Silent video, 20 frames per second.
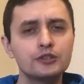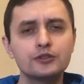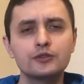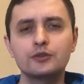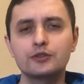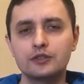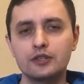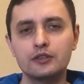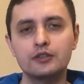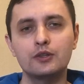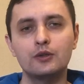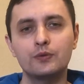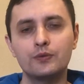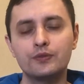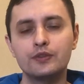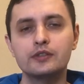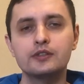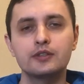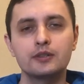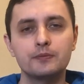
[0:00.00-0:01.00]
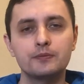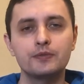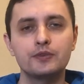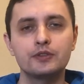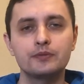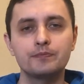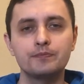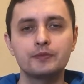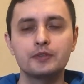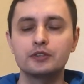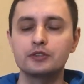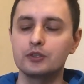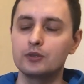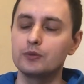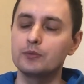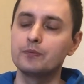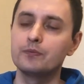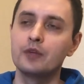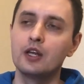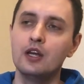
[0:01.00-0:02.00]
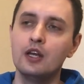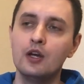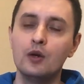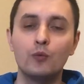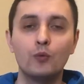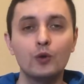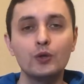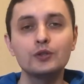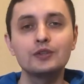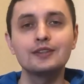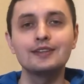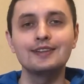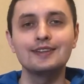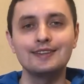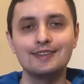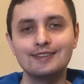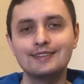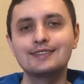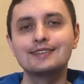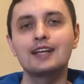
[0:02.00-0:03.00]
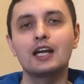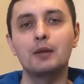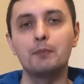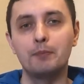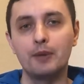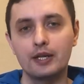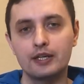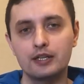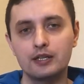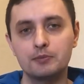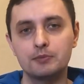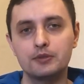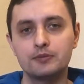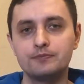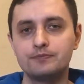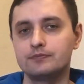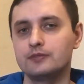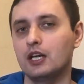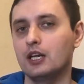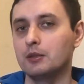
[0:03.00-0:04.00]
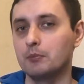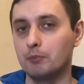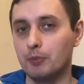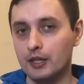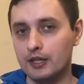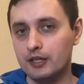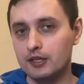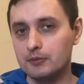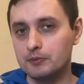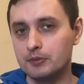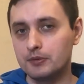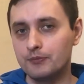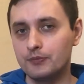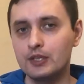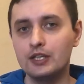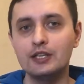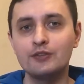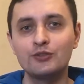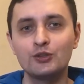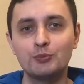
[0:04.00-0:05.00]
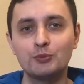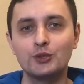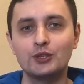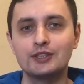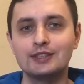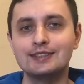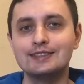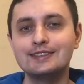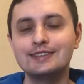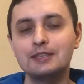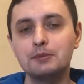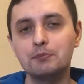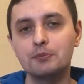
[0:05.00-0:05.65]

but just to start off with something. So, what is a backup? And backup, if to put it in